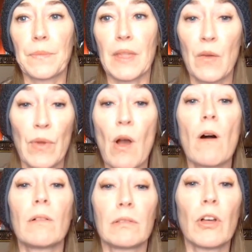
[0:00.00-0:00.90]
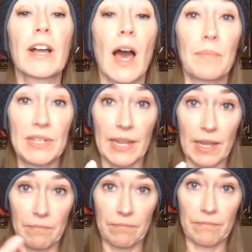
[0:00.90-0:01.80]
And we all look up to
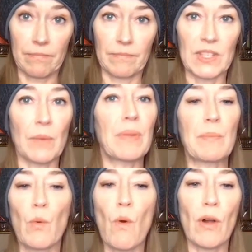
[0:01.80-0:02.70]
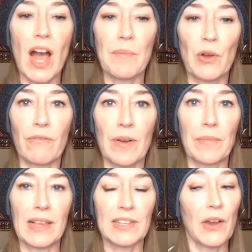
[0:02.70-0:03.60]
him. Some people woke up though from
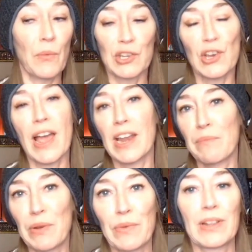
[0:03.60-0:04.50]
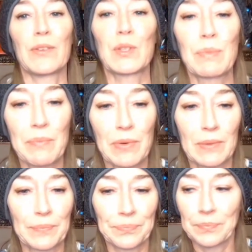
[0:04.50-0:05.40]
this. I wish I had been one of those
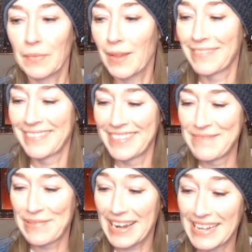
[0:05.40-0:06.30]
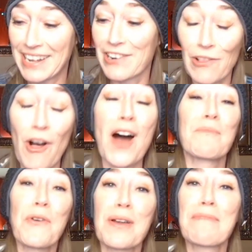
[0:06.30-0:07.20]
people, but I needed a lot
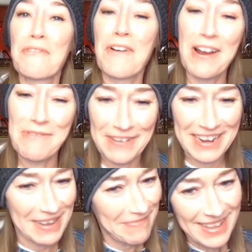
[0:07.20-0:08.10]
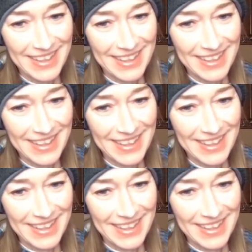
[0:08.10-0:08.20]
more before I woke up,